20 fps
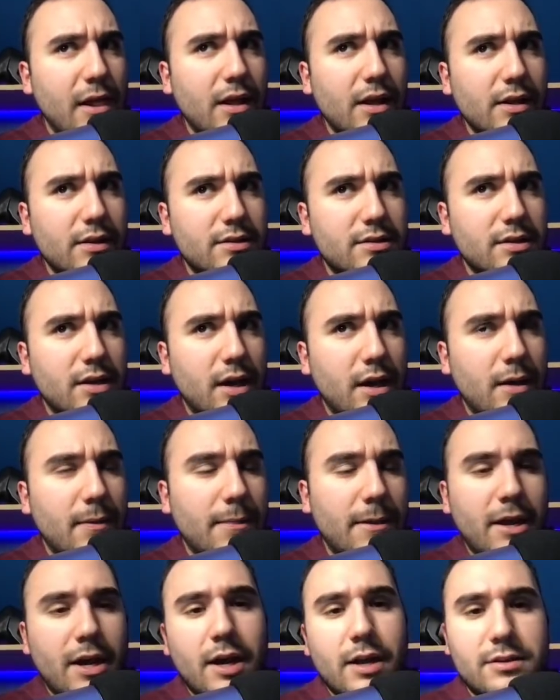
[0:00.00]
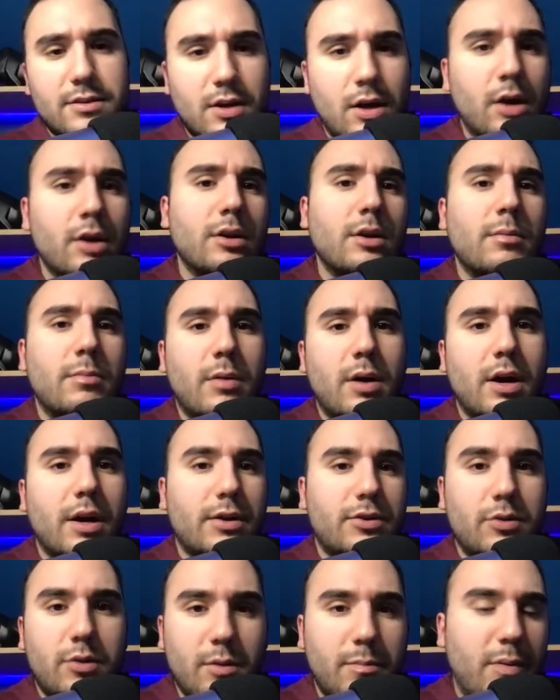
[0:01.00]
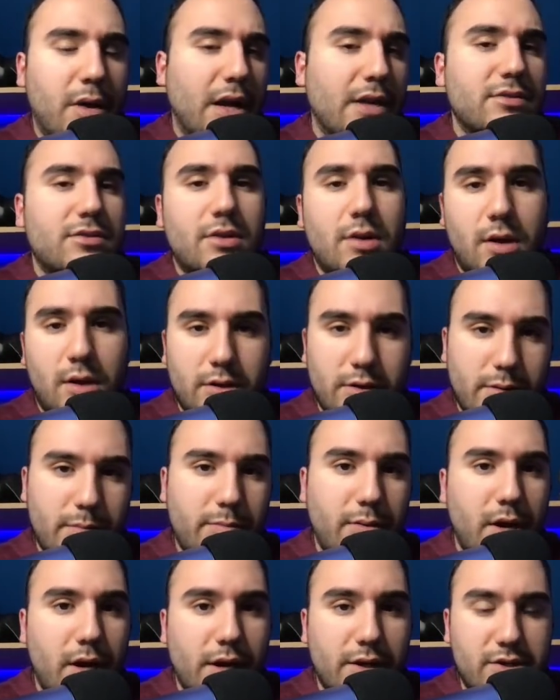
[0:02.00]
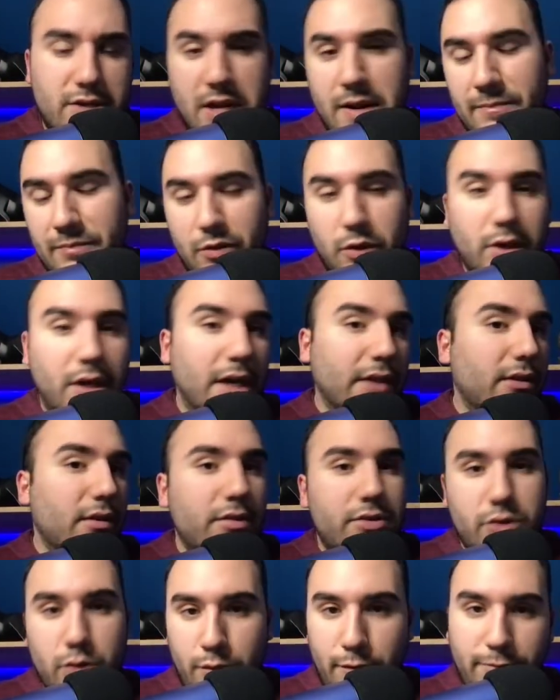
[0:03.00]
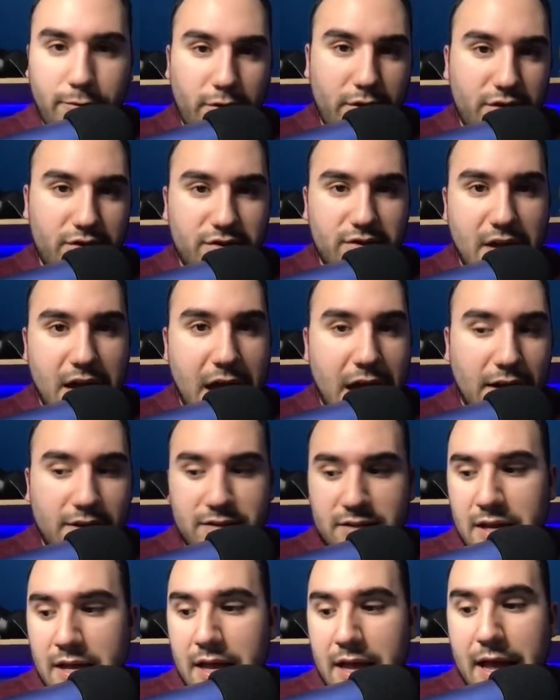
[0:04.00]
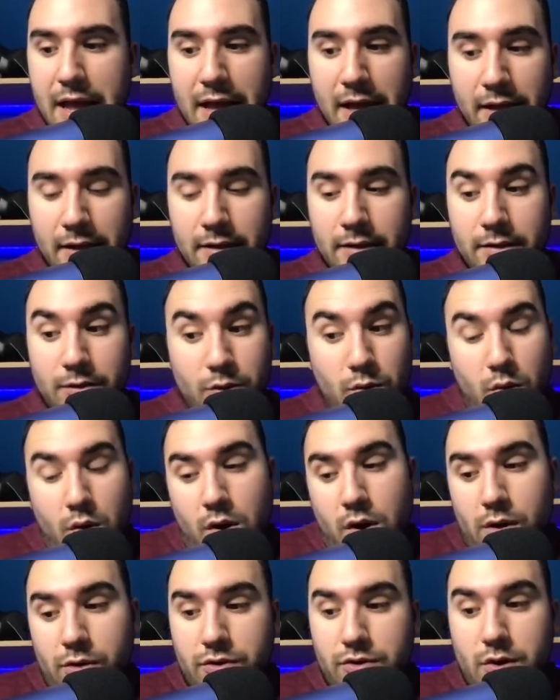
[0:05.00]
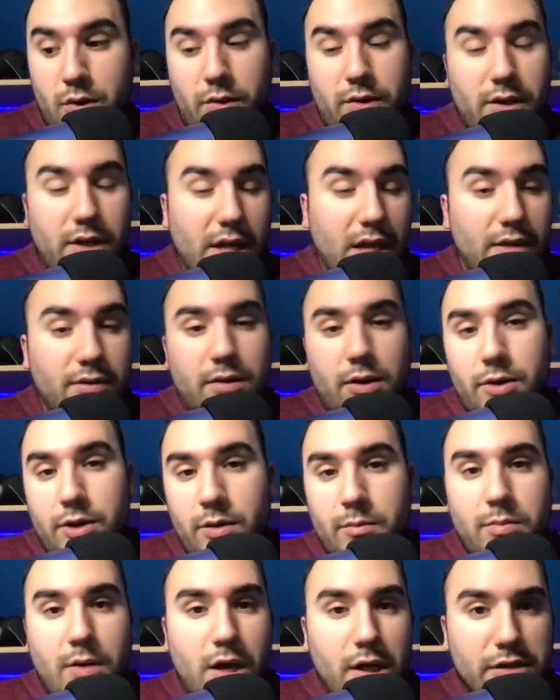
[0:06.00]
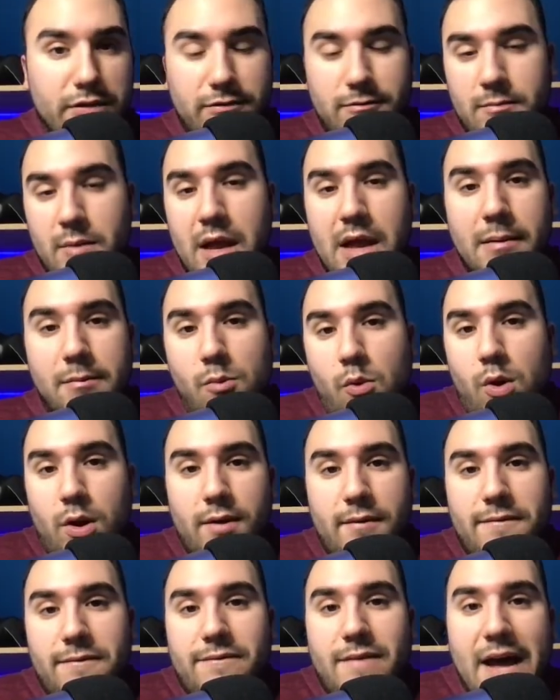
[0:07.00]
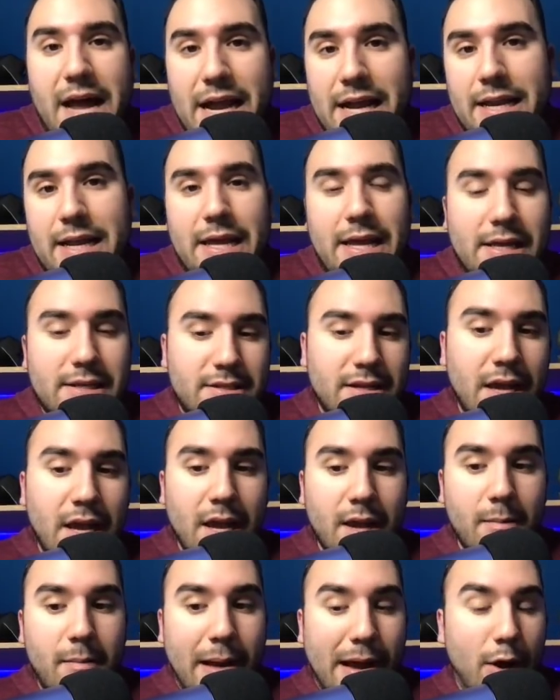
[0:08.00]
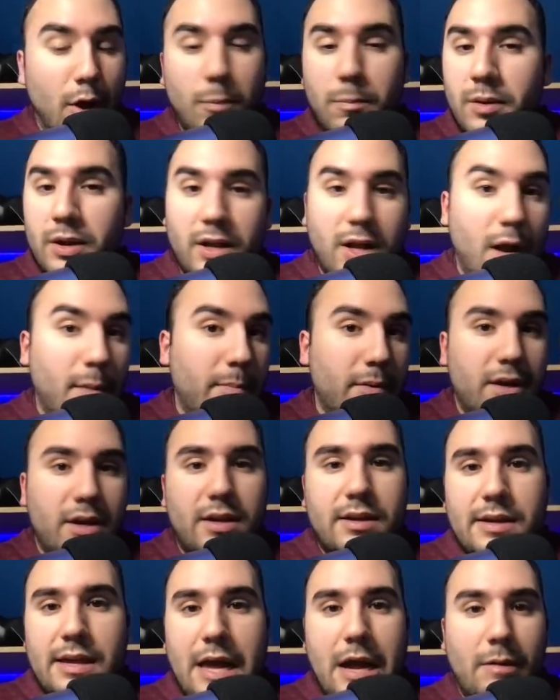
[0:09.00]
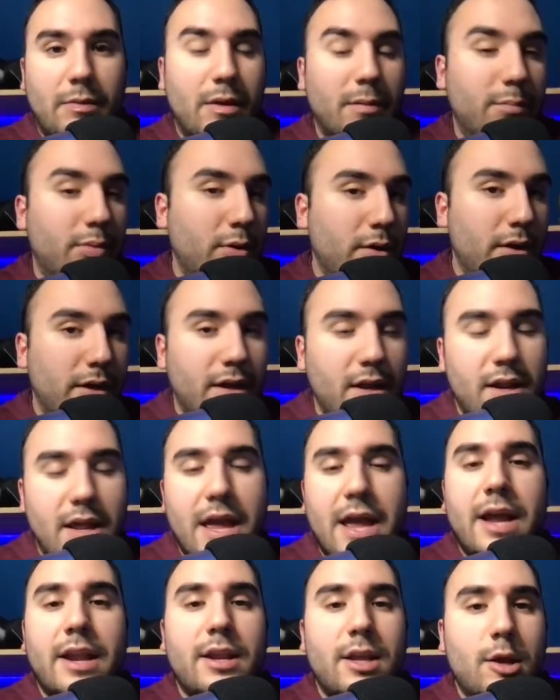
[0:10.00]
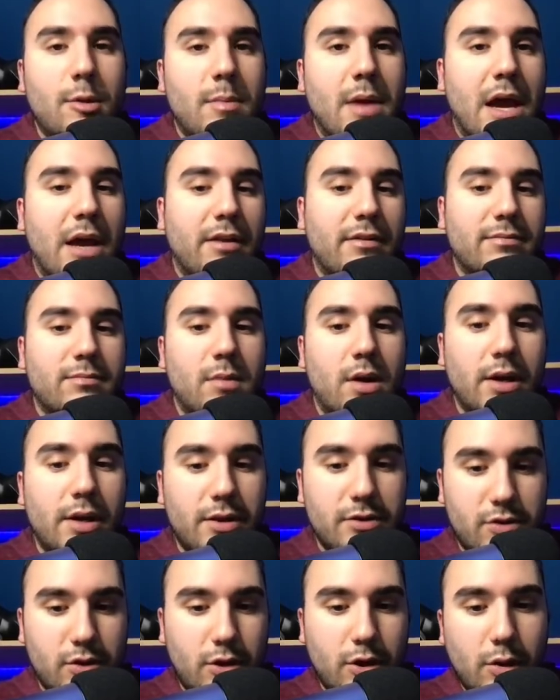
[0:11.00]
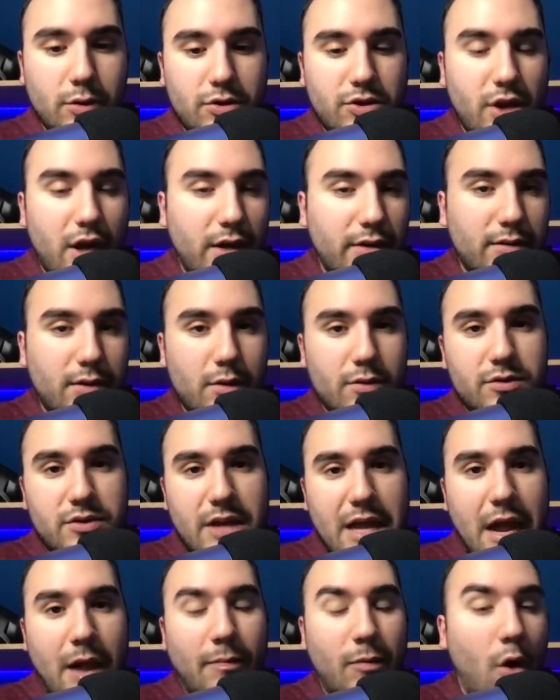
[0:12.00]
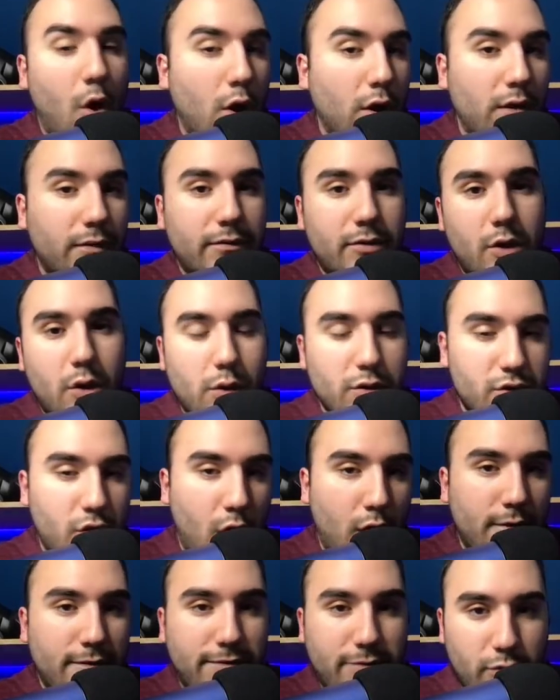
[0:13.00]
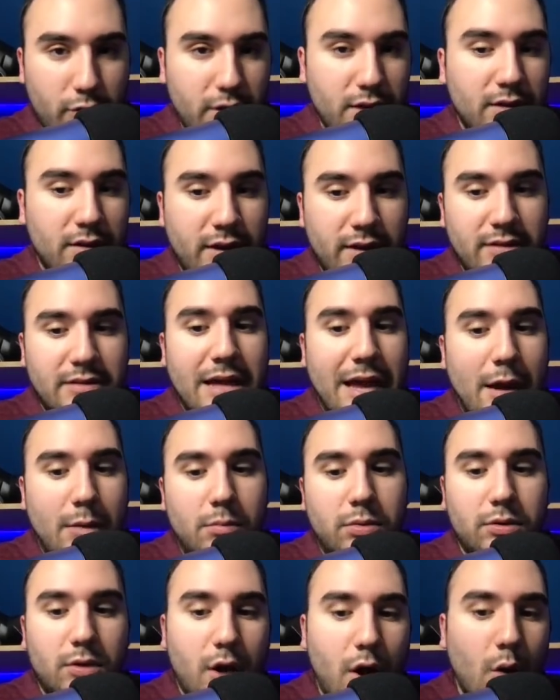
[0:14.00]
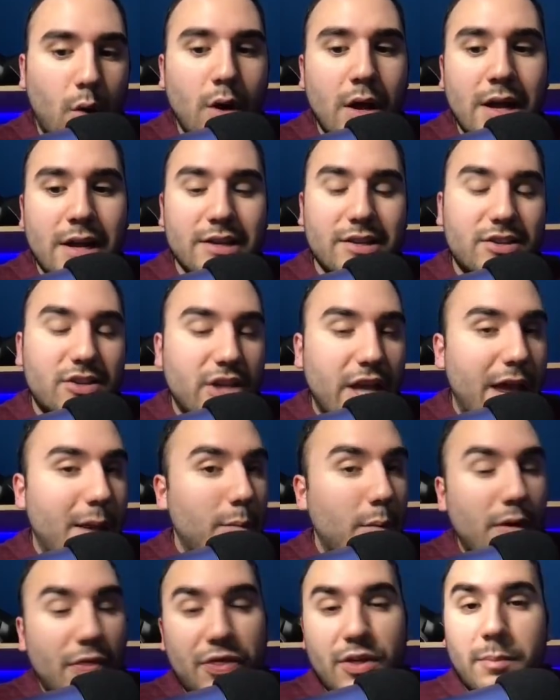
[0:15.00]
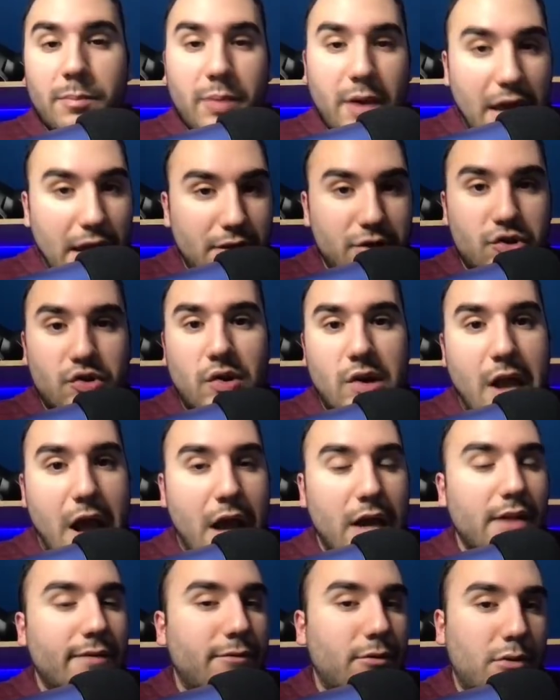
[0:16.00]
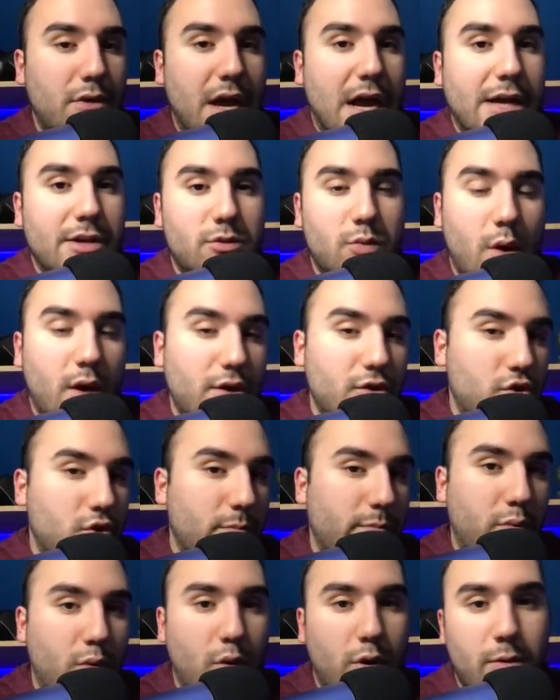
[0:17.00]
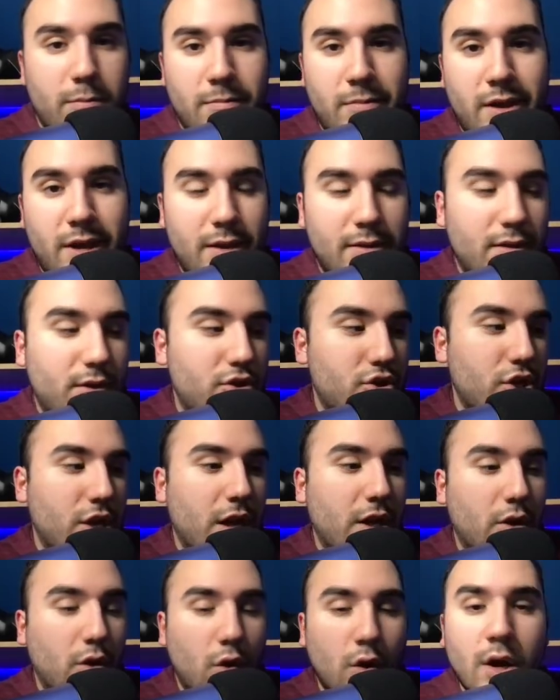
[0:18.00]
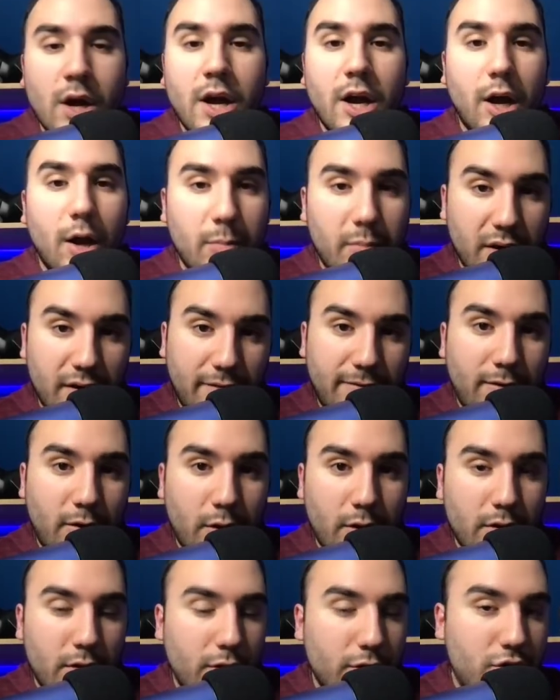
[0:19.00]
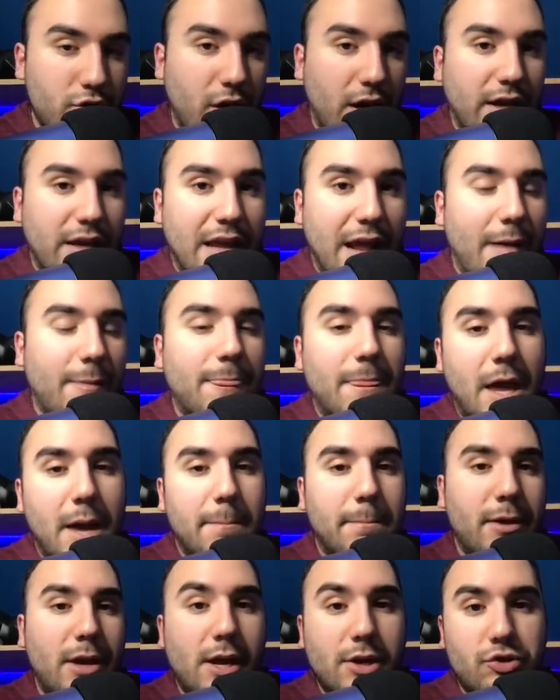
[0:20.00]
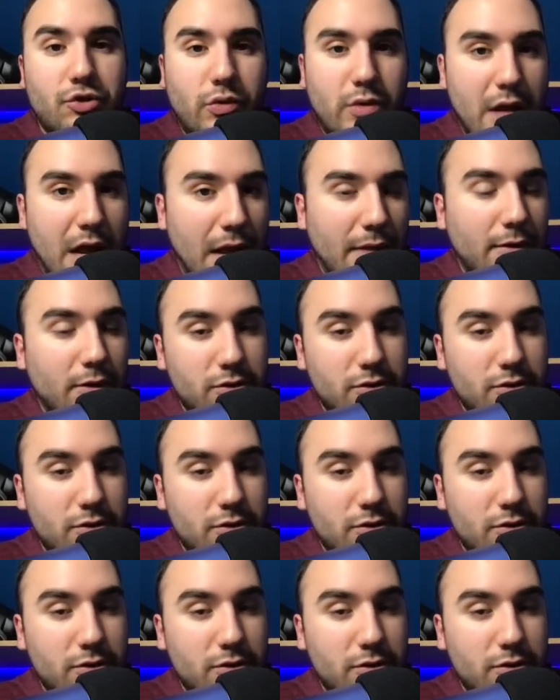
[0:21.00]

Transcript: It's yeah, it's $100. You deposit $100, you get the 2 free stocks, and you also can get $30 from M1 Finance by opening up an account and putting in any amount of money. So go check those out. All of those are free. Link down below. Same with the Patreon. If you guys want to support me and the channel a bit further, check out that Patreon.